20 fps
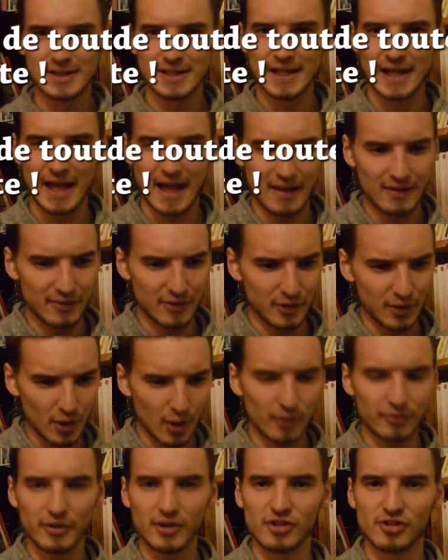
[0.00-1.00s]
And the
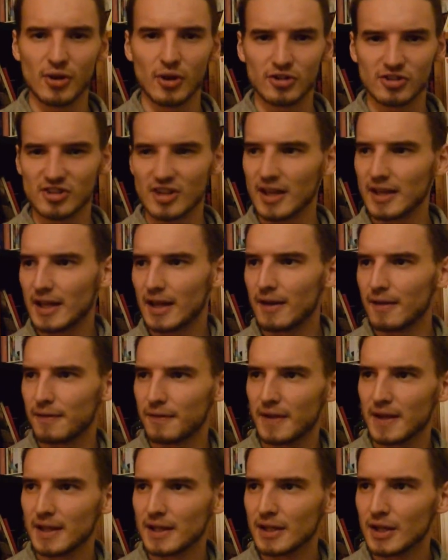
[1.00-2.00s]
girlfriend is not saying
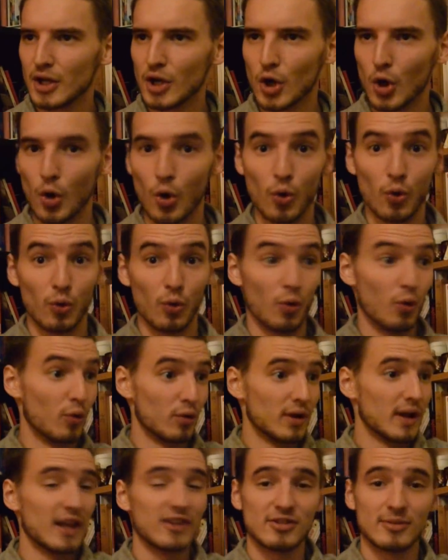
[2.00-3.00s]
anything,
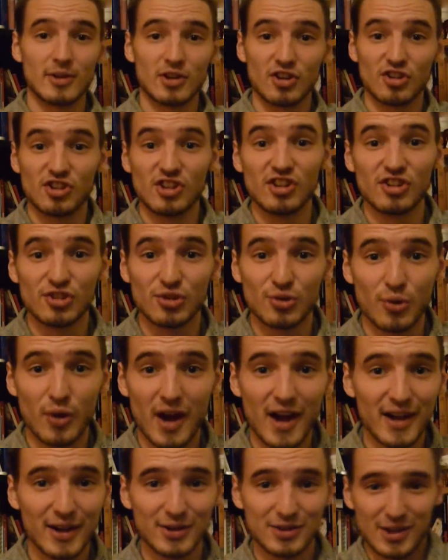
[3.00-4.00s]
or let's imagine she's
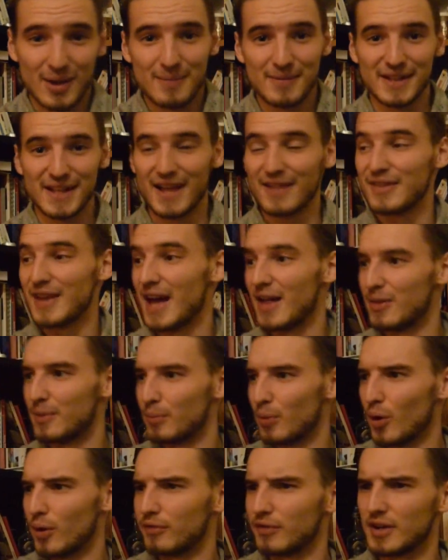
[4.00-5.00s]
crying or something like that, and the
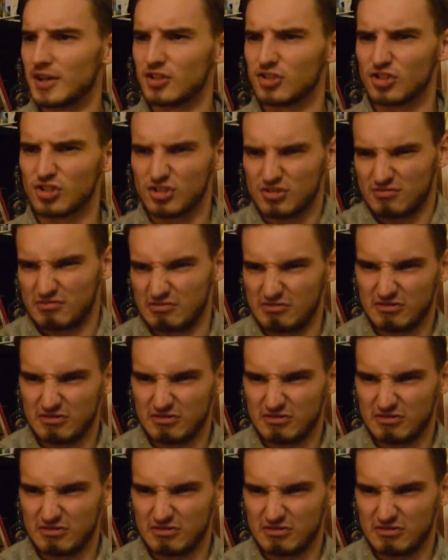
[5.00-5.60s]
boyfriend is just,